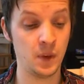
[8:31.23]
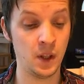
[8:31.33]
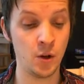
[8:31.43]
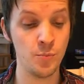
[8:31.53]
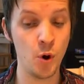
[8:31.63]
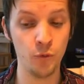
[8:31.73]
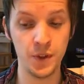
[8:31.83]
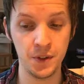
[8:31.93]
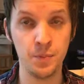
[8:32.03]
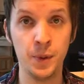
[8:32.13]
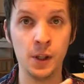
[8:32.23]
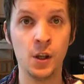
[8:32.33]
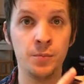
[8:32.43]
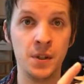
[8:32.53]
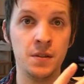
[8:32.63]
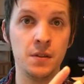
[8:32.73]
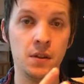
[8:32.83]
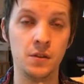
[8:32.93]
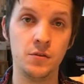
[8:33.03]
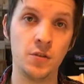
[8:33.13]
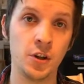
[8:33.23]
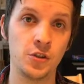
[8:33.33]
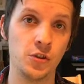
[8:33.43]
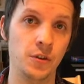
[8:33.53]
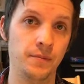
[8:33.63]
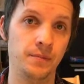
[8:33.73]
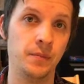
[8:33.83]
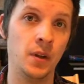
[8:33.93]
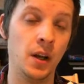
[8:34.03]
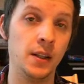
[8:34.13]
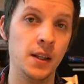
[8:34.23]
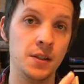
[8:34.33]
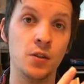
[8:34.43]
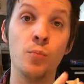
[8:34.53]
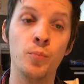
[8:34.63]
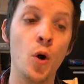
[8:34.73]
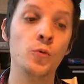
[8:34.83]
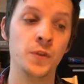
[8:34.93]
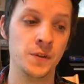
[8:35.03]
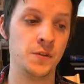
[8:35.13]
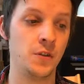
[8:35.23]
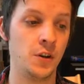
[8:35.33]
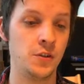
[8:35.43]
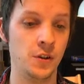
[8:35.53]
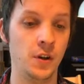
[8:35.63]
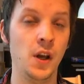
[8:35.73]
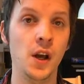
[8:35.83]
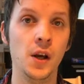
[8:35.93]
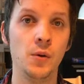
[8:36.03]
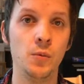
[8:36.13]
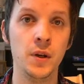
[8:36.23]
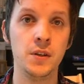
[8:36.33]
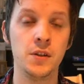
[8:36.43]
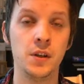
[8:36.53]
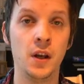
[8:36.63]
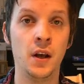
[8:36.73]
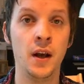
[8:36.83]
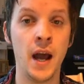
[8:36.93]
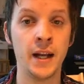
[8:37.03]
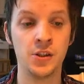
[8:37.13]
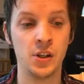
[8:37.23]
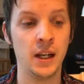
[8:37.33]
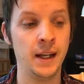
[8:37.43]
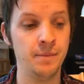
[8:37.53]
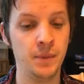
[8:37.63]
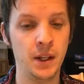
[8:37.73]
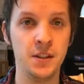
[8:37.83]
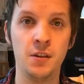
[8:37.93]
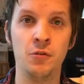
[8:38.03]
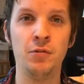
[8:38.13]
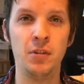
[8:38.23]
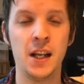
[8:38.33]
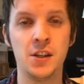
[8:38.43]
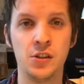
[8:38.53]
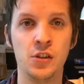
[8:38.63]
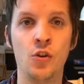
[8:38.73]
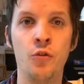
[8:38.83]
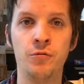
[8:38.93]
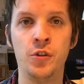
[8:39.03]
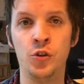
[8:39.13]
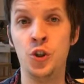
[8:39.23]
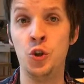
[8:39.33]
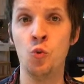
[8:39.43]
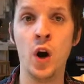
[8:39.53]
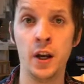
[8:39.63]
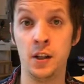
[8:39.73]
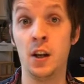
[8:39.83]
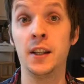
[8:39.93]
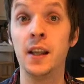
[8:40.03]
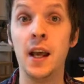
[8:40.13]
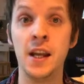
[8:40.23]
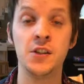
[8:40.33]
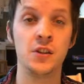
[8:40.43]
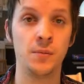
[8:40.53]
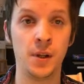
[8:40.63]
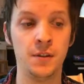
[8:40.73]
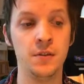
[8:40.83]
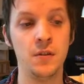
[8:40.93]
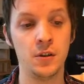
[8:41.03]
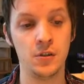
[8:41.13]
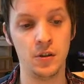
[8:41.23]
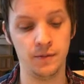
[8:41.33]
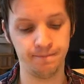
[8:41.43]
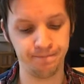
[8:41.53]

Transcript: the components build up this structure, like this component structure, which actually is a reflection of your UI, like the HTML structure.